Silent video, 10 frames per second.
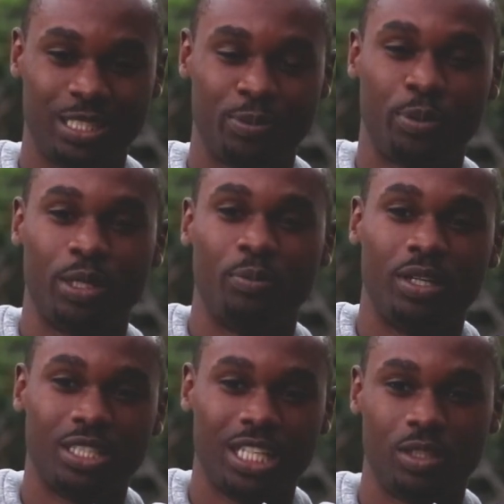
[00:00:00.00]
it's pretty
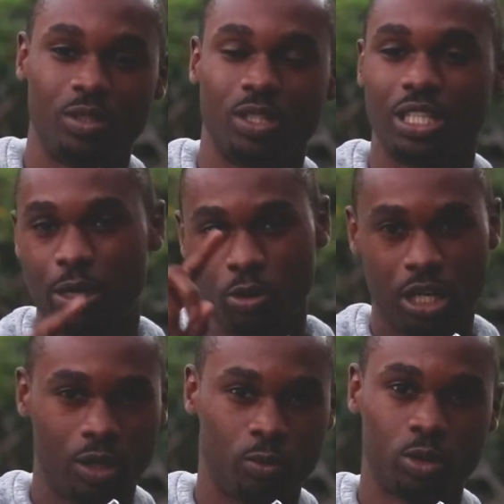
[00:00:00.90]
much, the light will
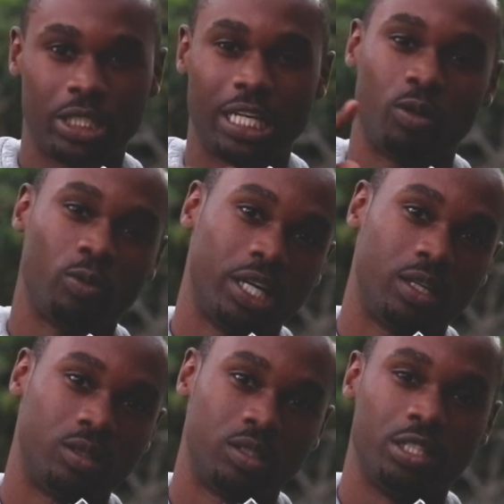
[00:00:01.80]
kind of rotate
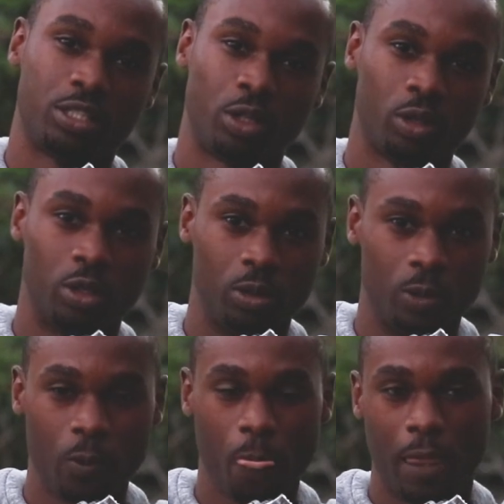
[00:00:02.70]
around the
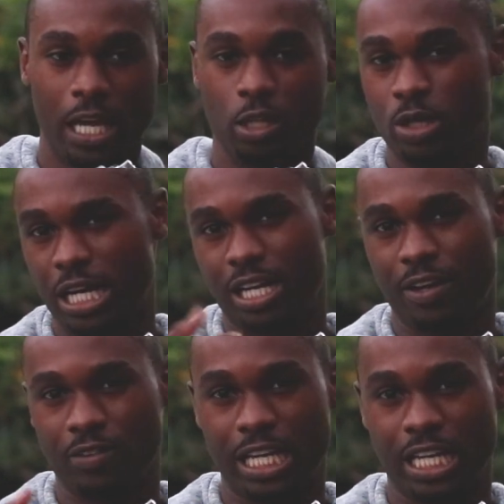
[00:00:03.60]
circle and you kind of
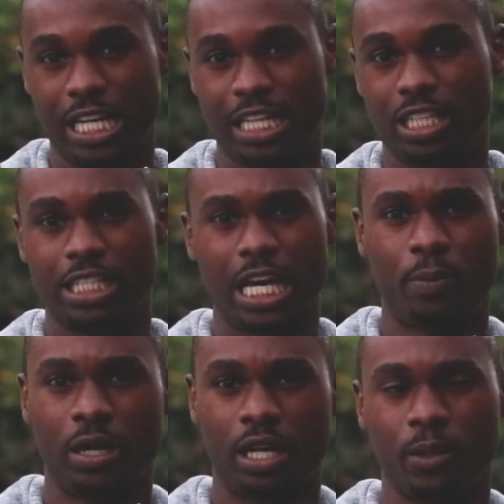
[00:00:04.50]
have to hit it at the
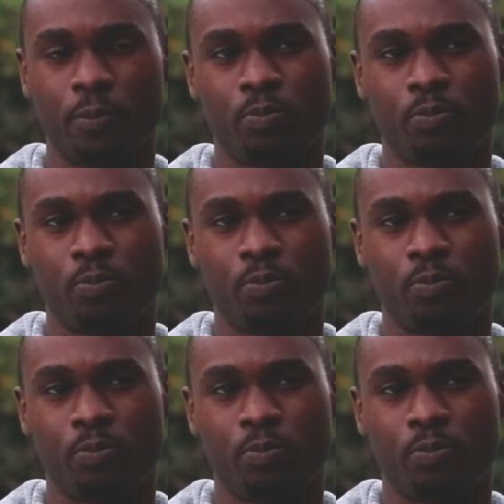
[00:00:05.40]
jackpot.